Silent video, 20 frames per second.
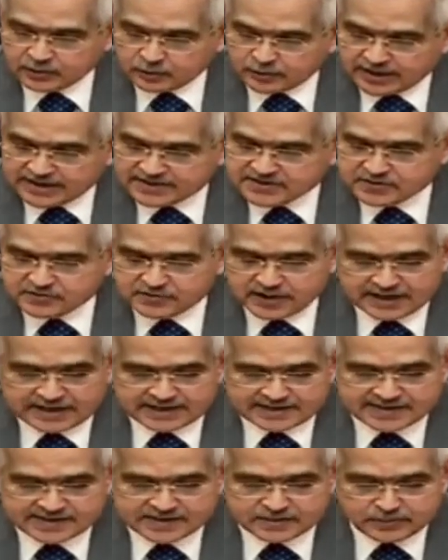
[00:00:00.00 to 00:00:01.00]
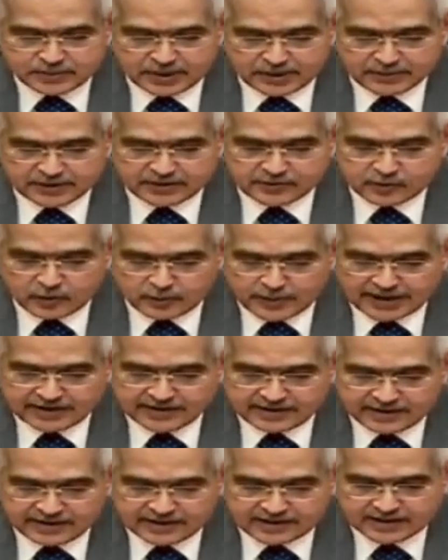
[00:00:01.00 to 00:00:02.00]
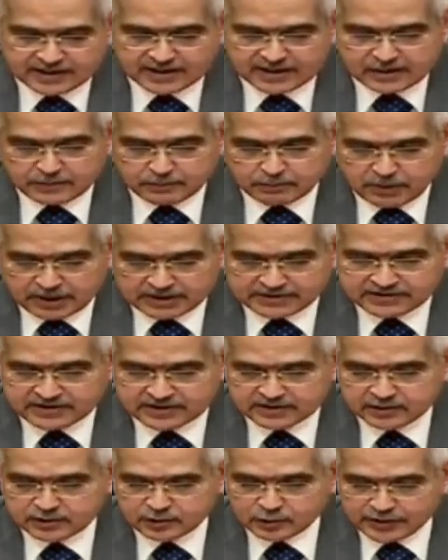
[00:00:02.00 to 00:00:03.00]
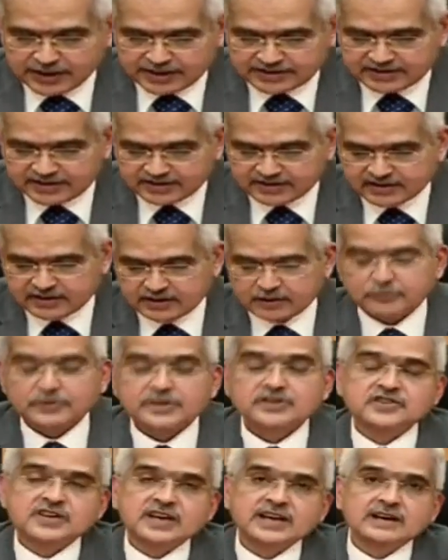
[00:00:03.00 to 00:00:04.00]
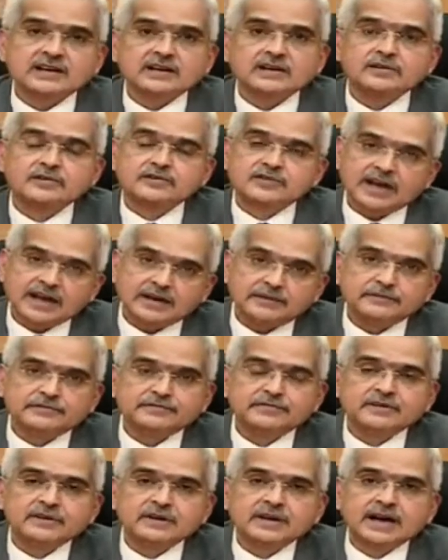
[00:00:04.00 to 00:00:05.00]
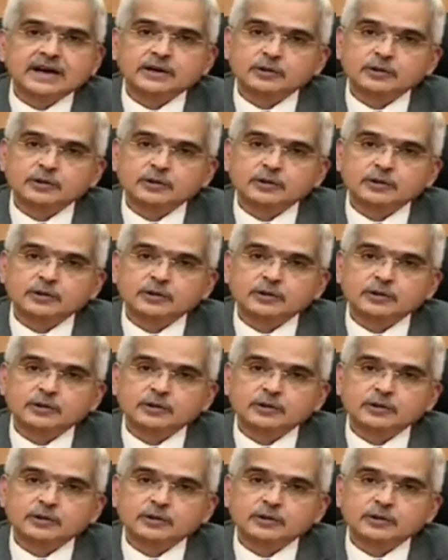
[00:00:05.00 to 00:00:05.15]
Today's trials may be traumatic, but together we shall triumph.